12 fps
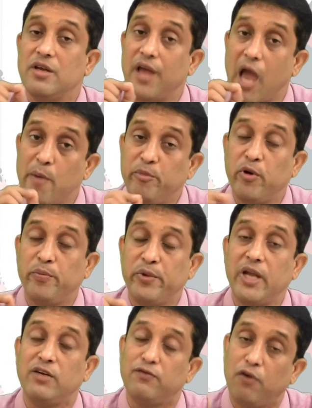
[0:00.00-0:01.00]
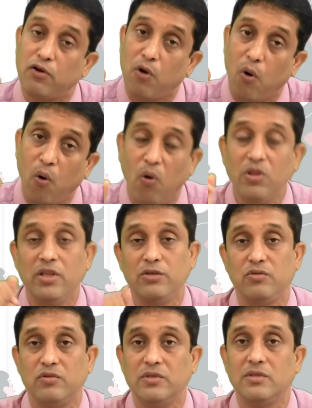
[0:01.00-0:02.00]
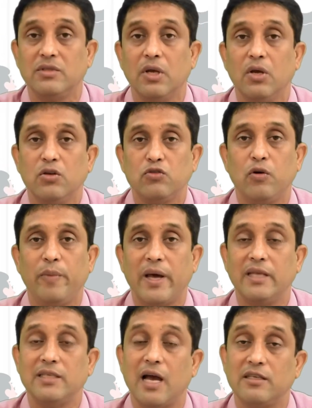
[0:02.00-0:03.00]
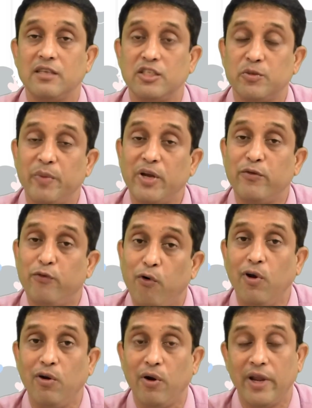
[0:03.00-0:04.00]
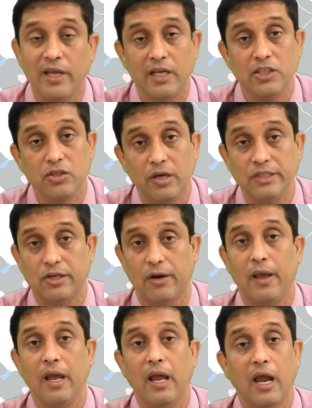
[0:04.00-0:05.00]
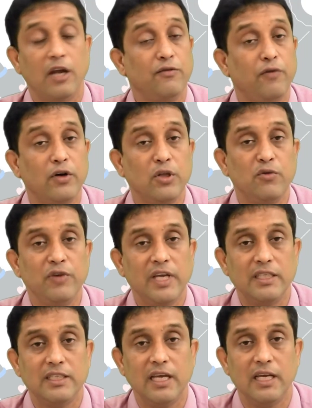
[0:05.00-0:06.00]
appropriate for all the students so far as assessment for learning is concerned. And further, we can say